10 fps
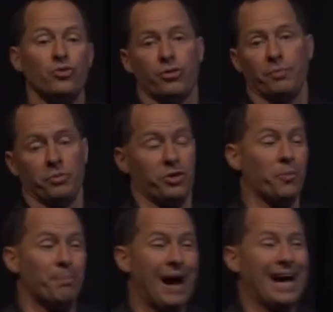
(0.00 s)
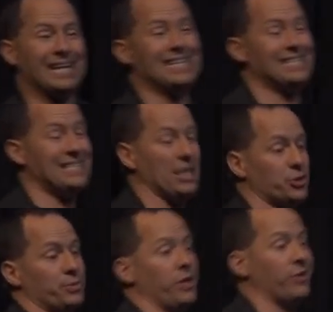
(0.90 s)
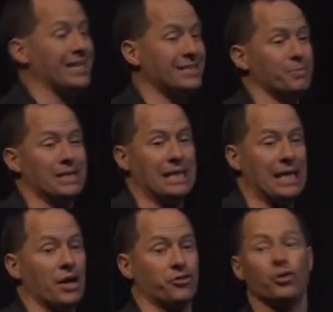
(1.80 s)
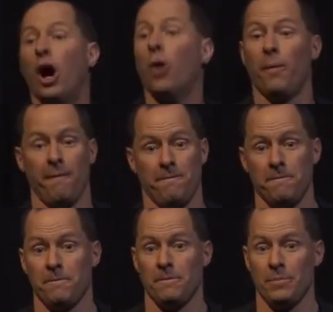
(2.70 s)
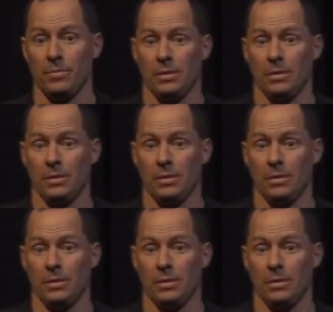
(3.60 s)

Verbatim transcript: something with their body, sexually or intimately, yes or no? Yes.